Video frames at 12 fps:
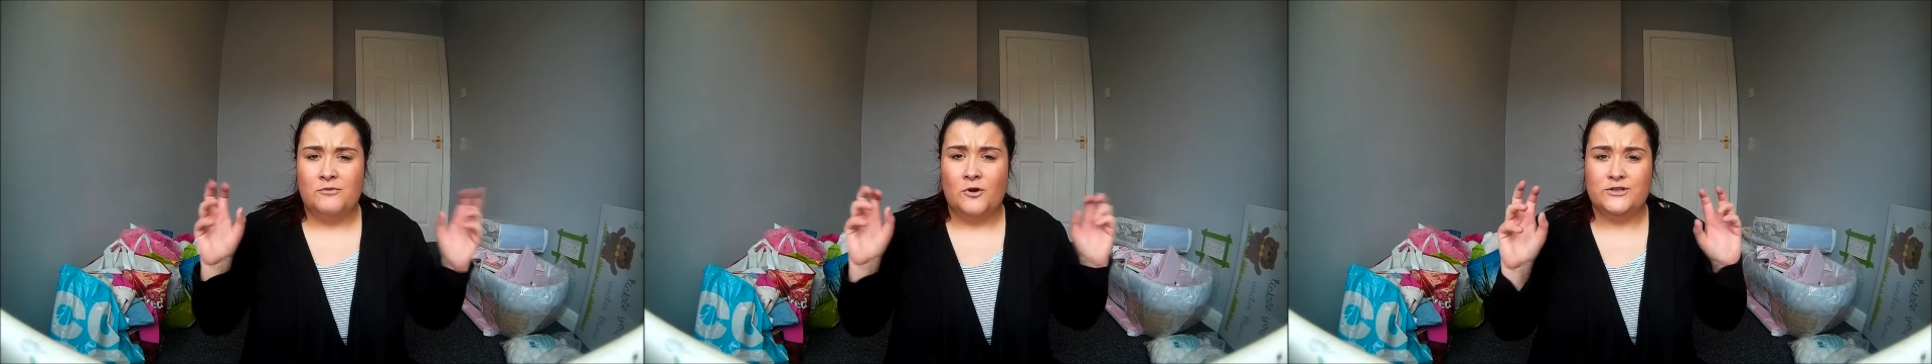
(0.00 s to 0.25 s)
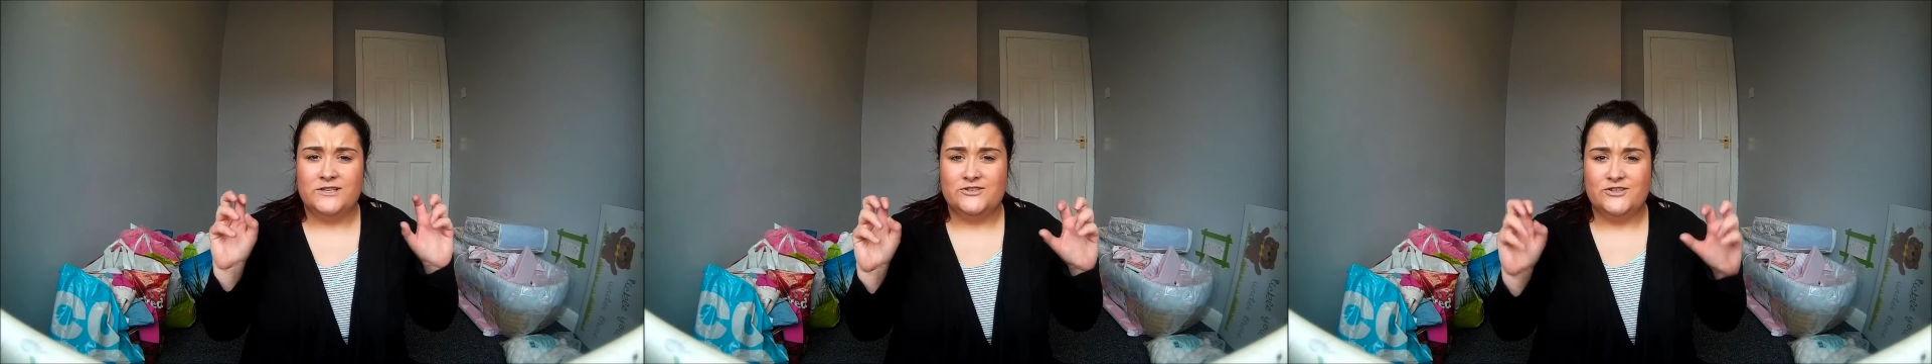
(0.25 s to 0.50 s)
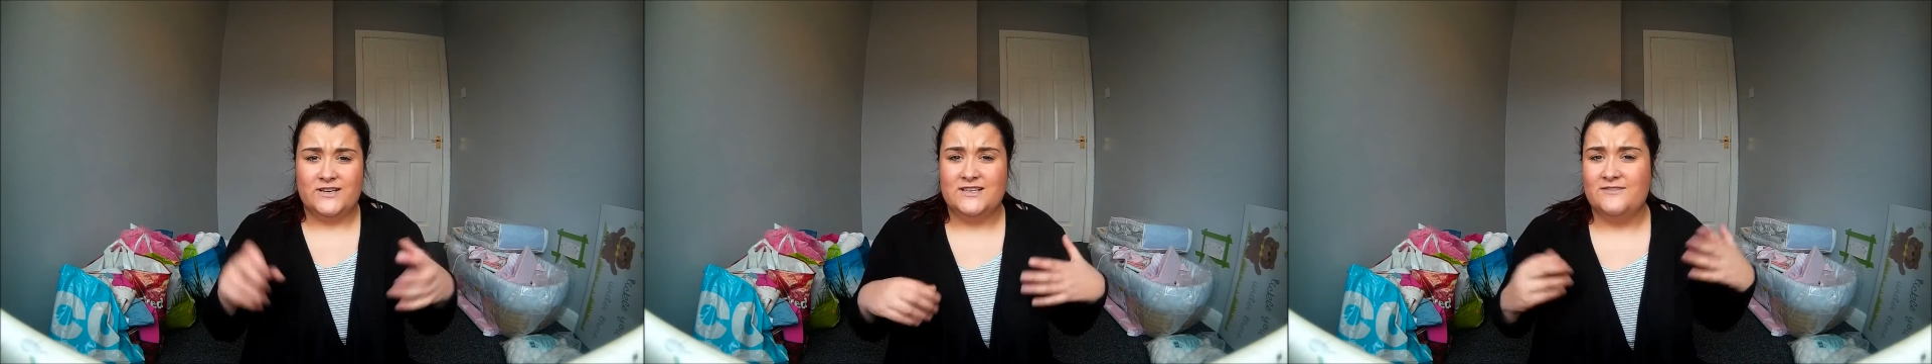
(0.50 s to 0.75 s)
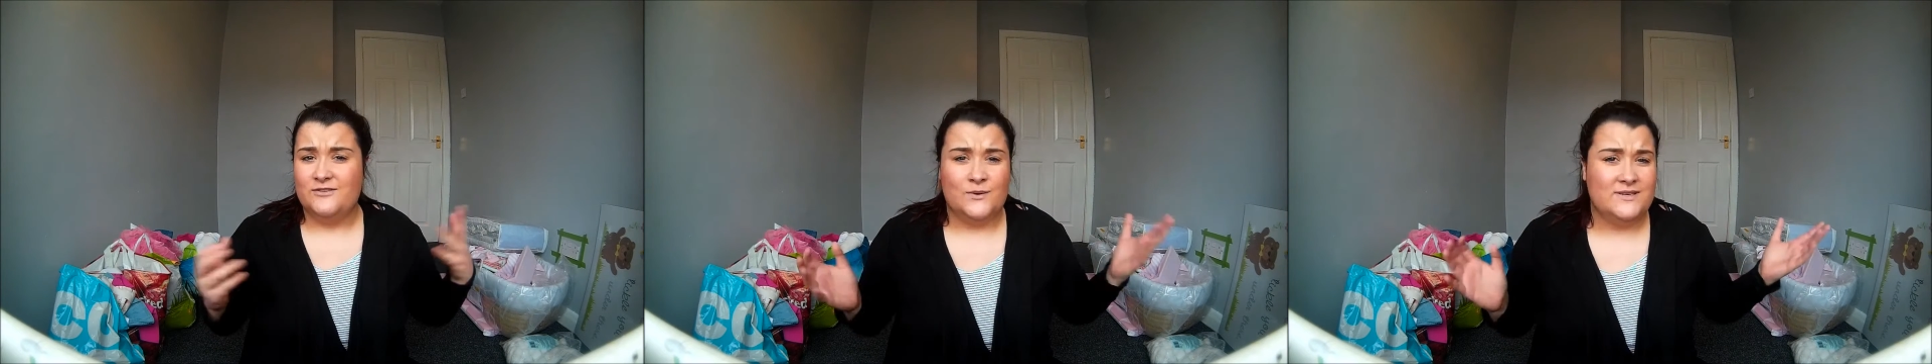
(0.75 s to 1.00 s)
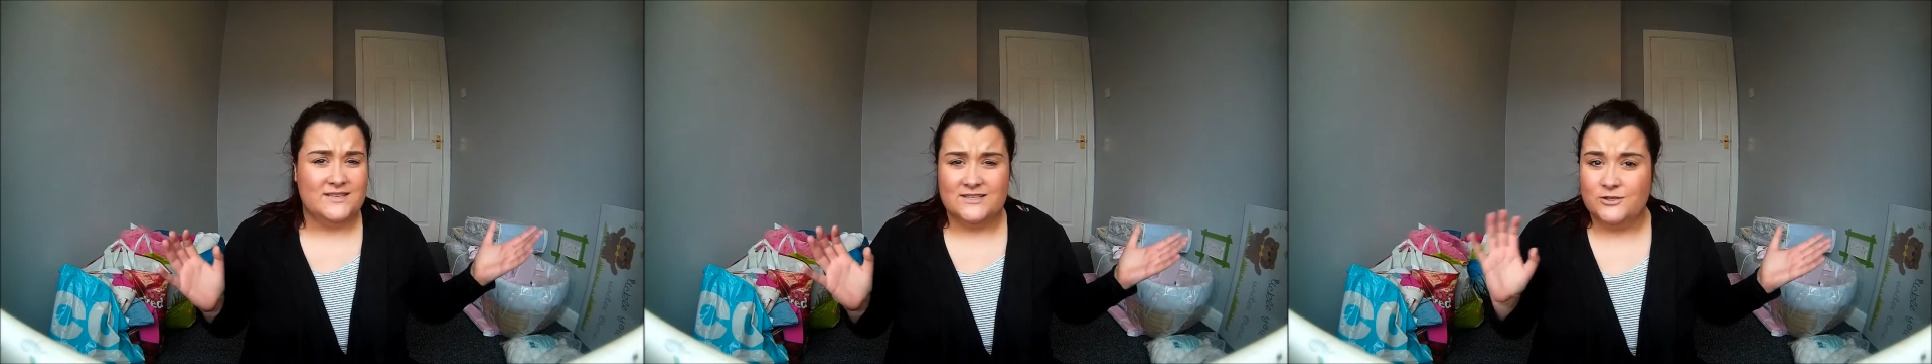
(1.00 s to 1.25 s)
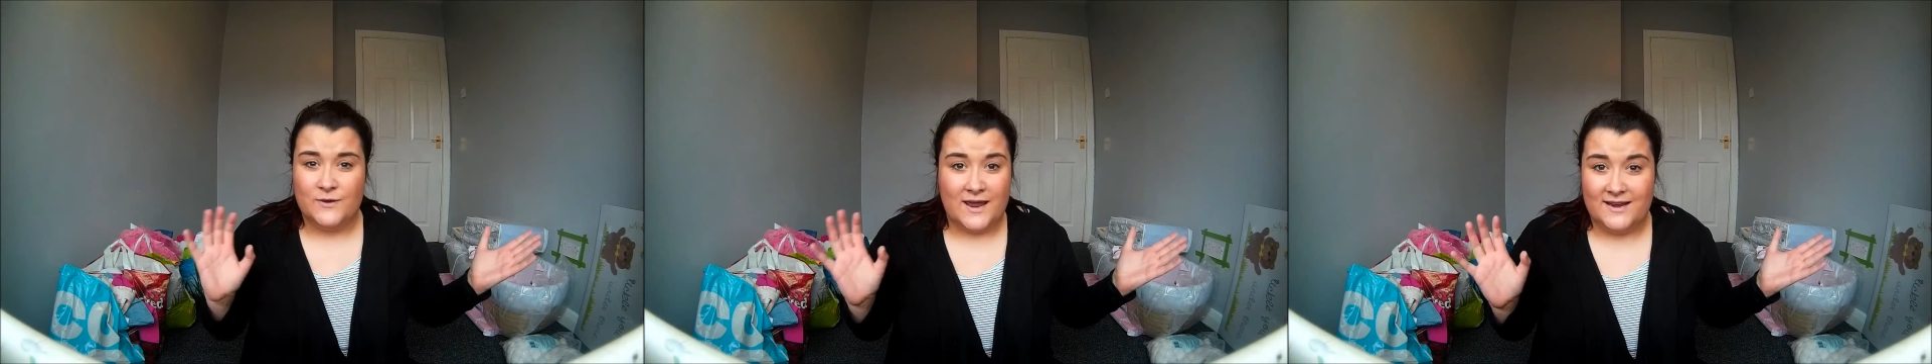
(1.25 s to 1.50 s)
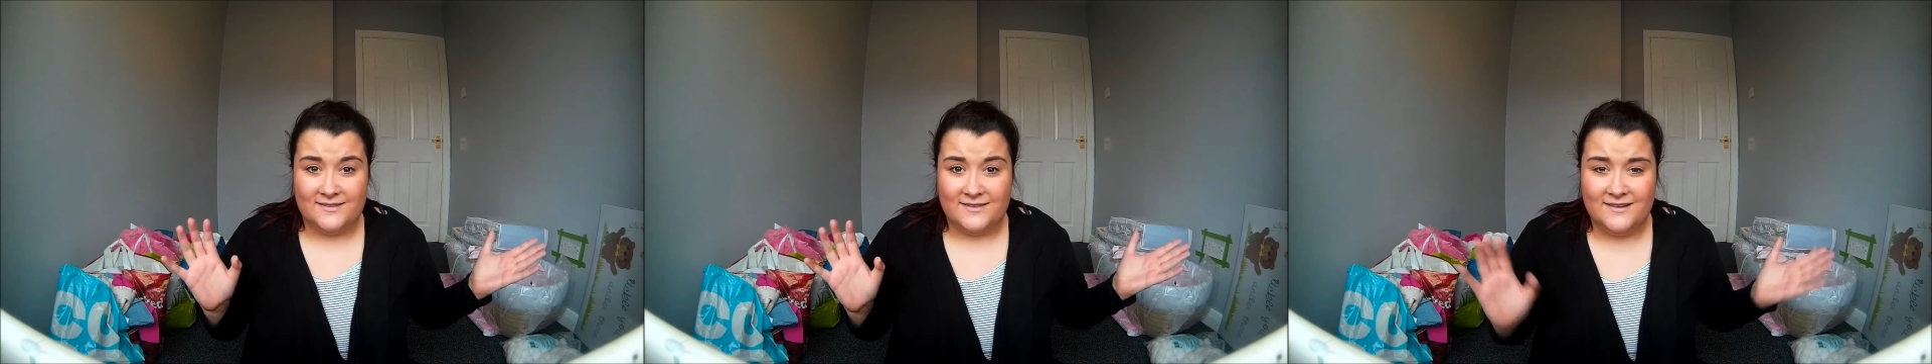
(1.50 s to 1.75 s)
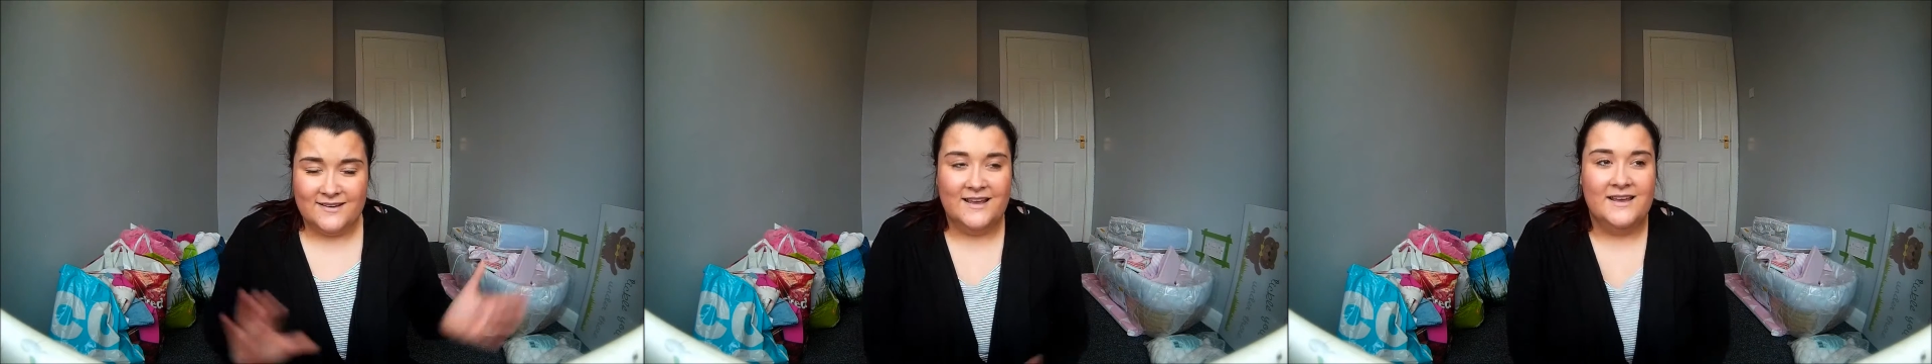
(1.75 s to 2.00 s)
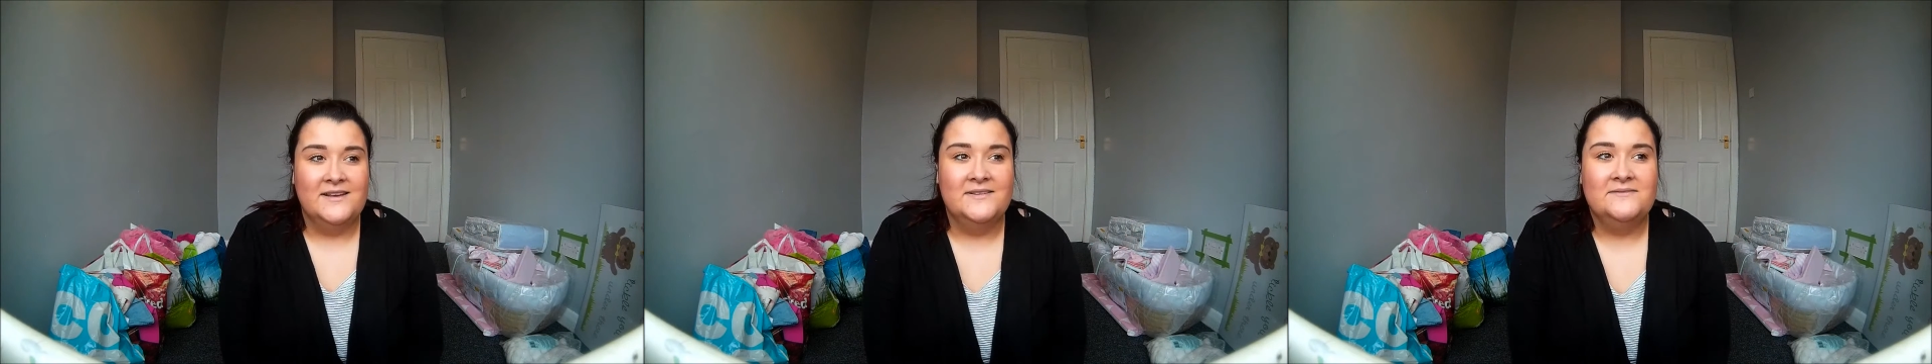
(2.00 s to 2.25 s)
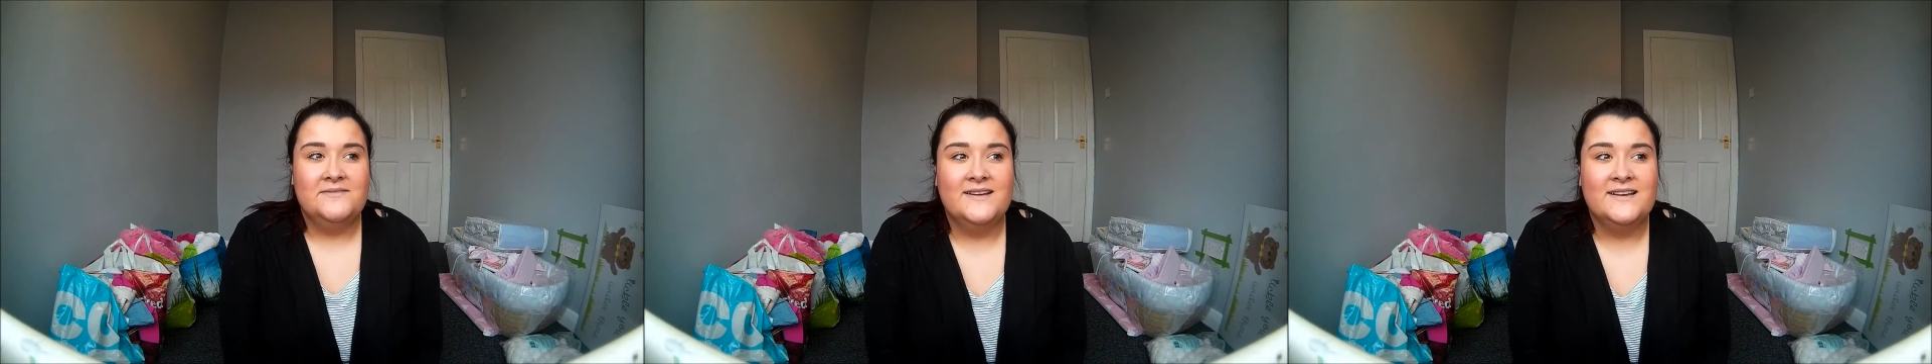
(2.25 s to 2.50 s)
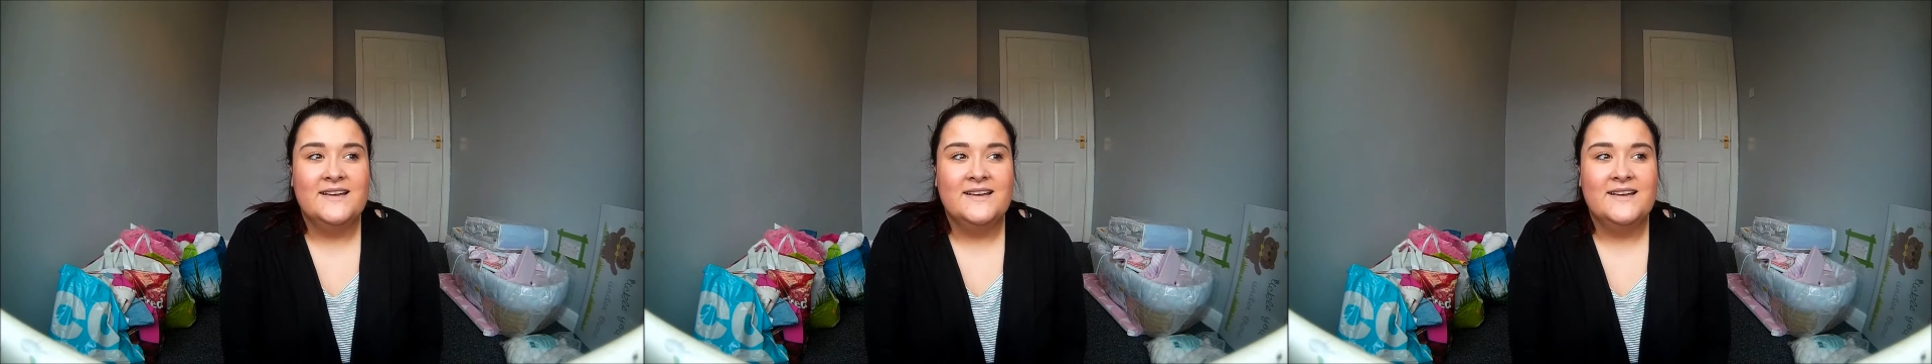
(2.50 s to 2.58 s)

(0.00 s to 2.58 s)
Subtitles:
potty trained, even though I didn't do anything.